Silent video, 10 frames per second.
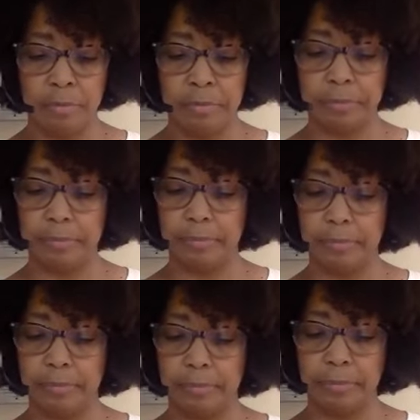Hmm.
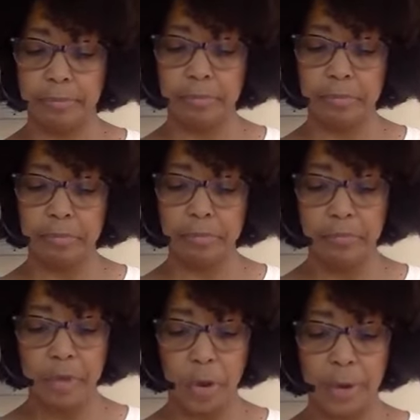
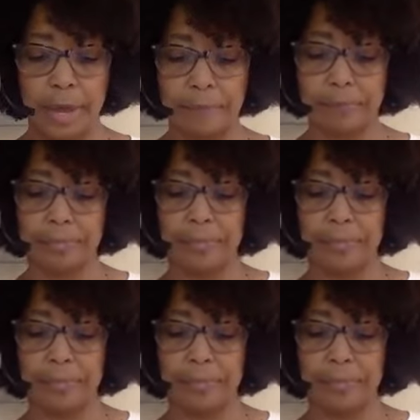Okay.